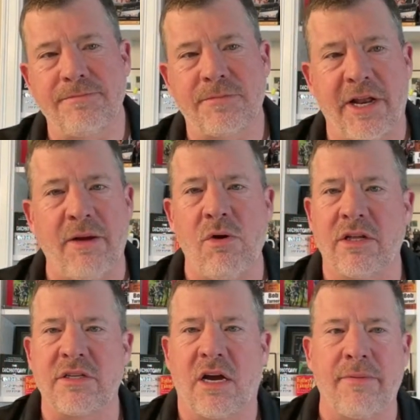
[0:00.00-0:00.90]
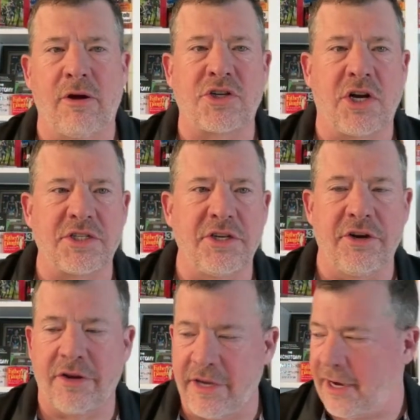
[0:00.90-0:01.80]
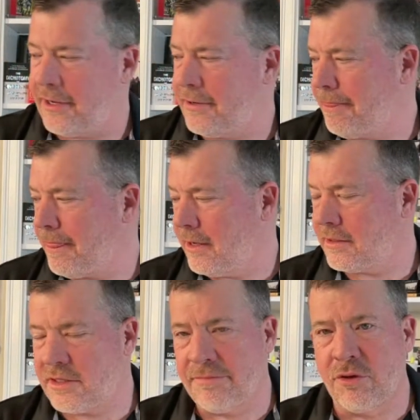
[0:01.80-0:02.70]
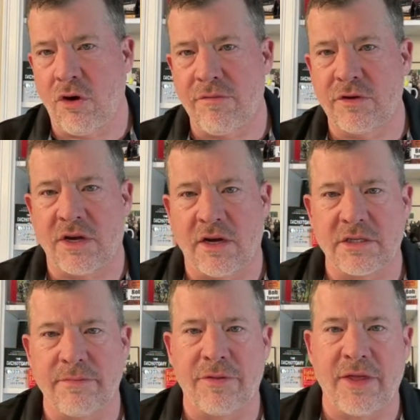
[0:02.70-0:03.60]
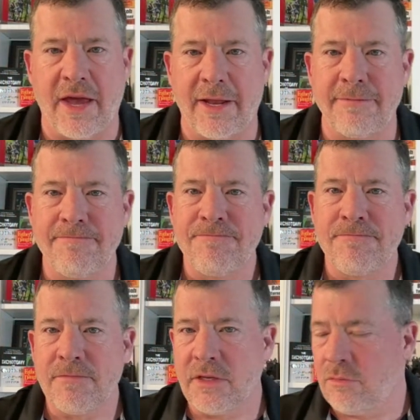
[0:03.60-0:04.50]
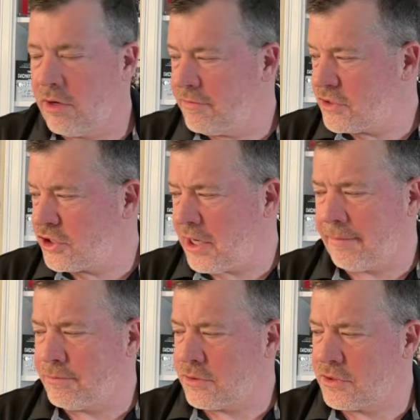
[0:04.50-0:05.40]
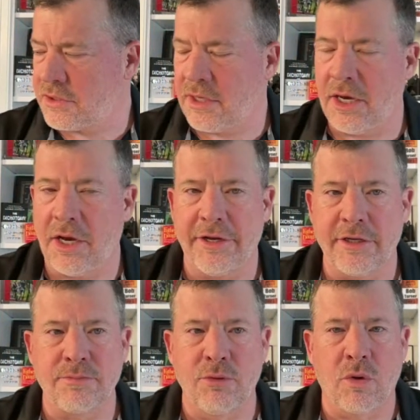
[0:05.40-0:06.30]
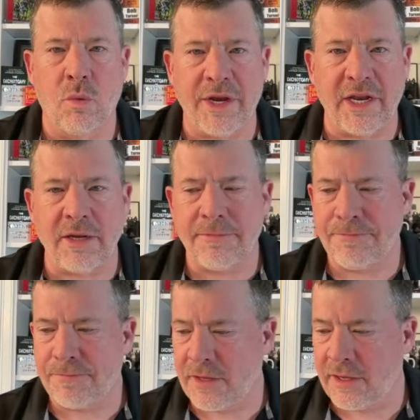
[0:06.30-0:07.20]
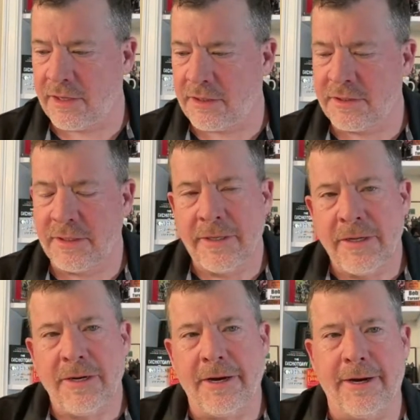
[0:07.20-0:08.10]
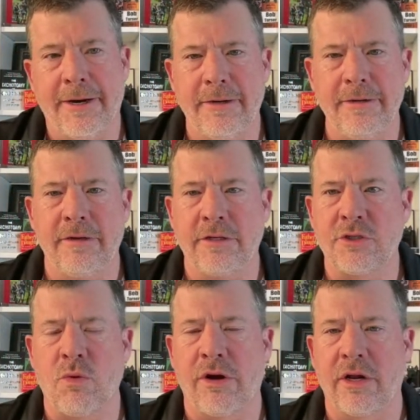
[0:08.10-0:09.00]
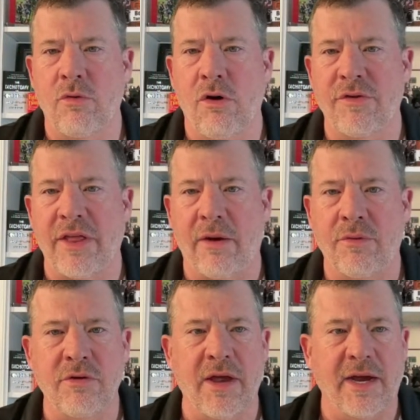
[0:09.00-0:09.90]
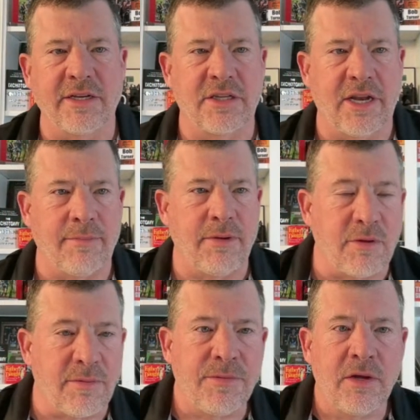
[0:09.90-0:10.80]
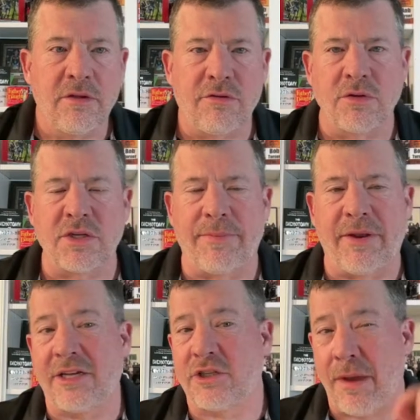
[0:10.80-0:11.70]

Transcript: Today I want to talk about trusting your gut. Tim Grover talks about that in one of his chapters in his book, Winning. And I just wanted to go over that with you guys today. Maybe throw something at you.